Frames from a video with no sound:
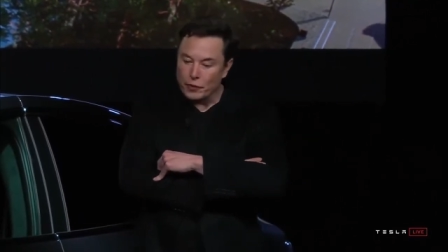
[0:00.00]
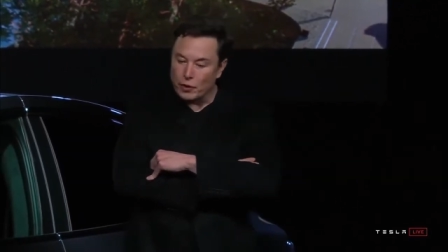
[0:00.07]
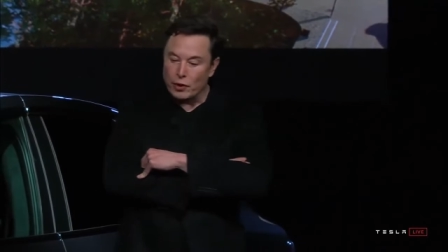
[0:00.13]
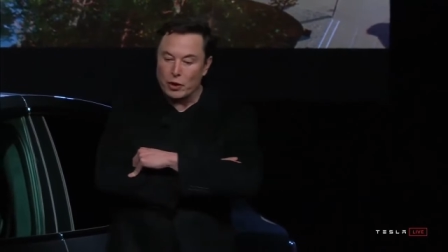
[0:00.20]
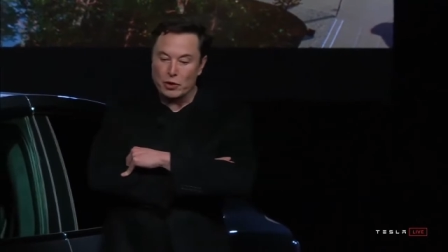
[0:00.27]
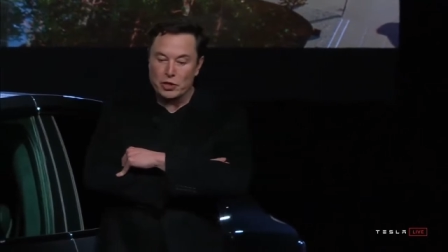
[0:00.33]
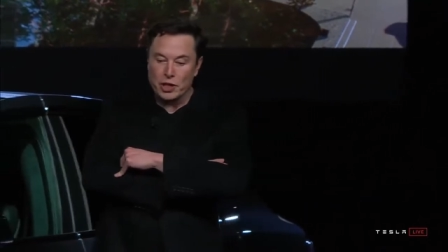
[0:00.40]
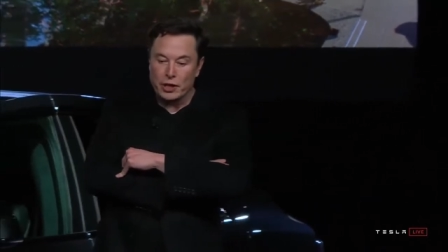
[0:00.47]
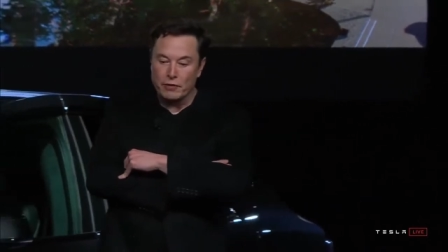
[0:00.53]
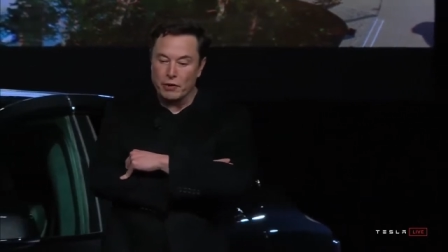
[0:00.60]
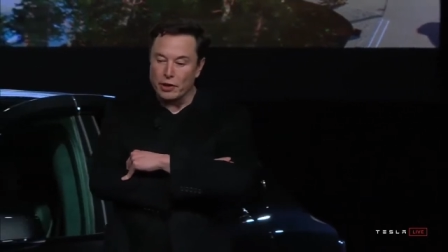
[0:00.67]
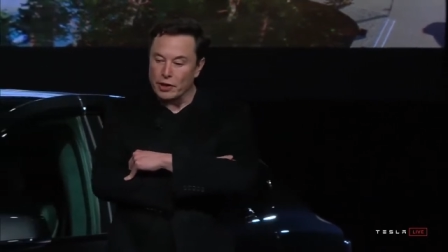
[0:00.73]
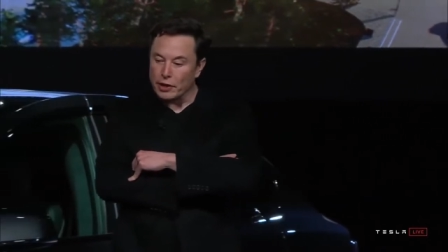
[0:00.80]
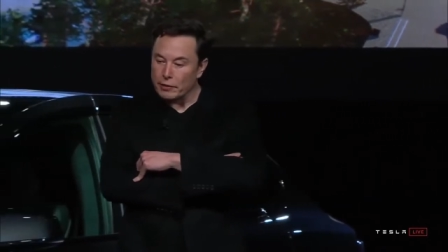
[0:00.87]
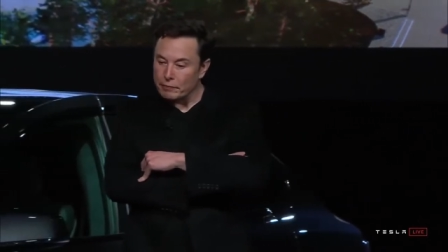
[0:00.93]
greater China
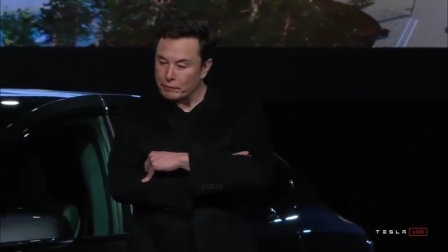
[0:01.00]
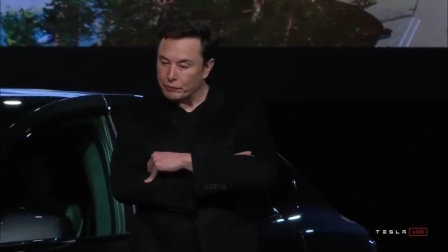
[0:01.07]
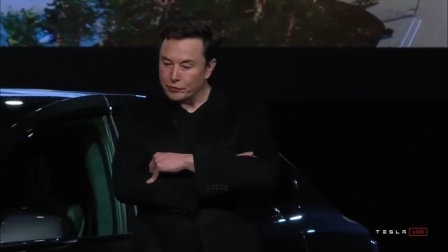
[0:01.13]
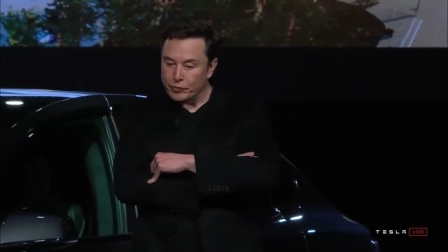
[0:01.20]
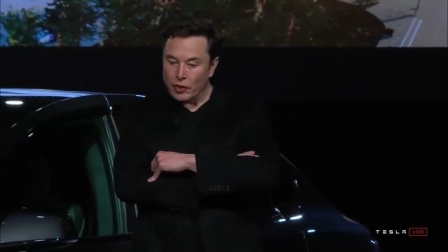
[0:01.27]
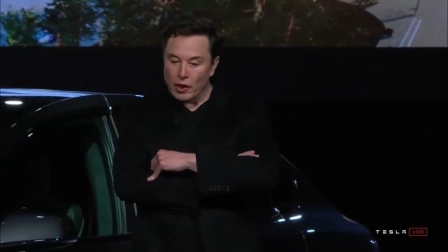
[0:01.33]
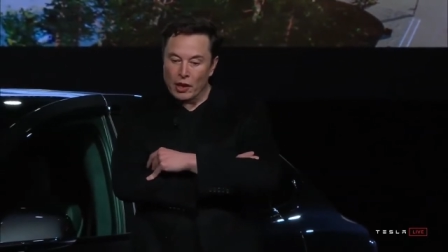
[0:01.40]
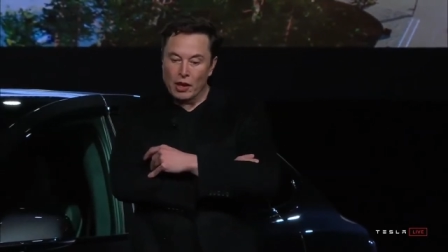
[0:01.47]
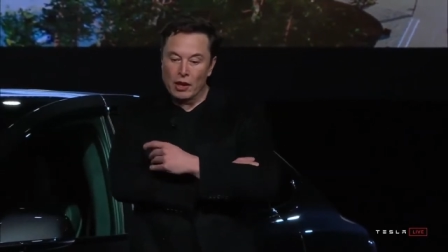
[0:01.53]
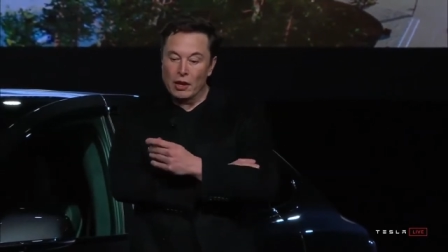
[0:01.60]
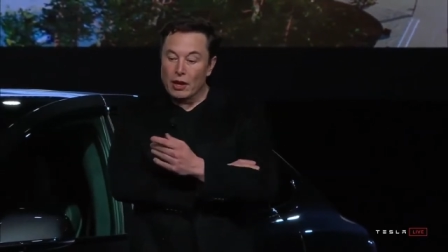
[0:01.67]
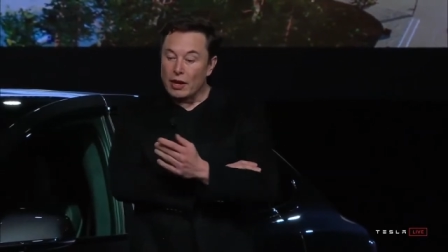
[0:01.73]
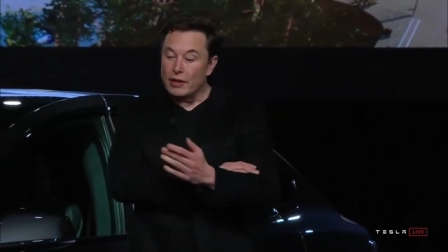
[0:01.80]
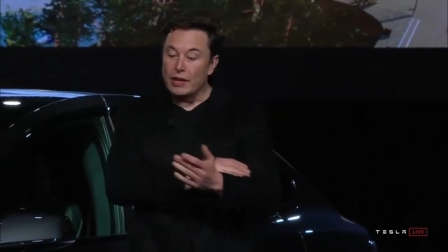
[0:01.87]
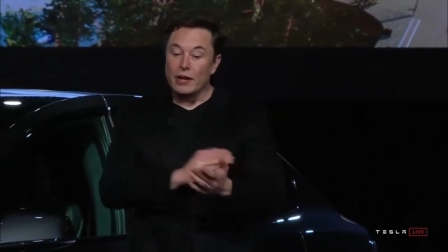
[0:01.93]
market.
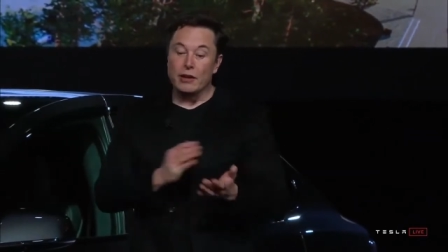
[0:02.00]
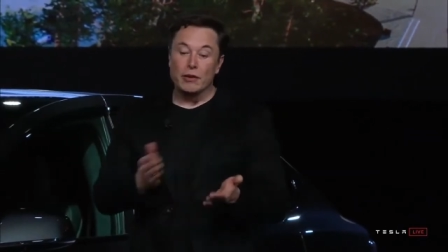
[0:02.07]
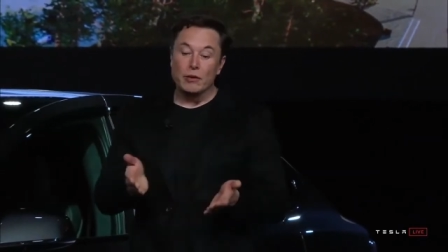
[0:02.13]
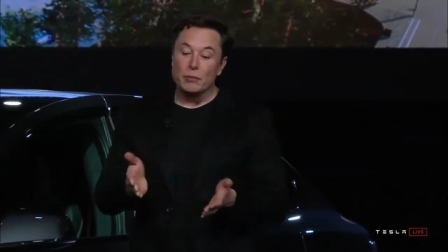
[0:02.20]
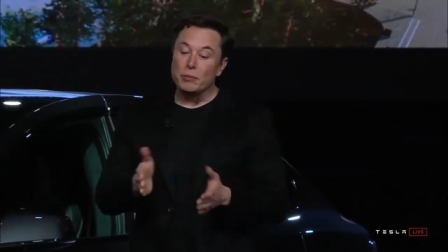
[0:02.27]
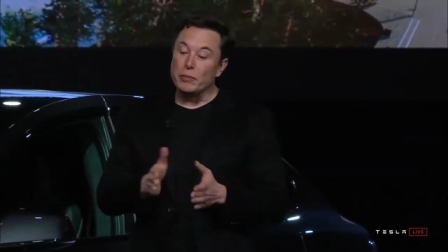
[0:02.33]
And then,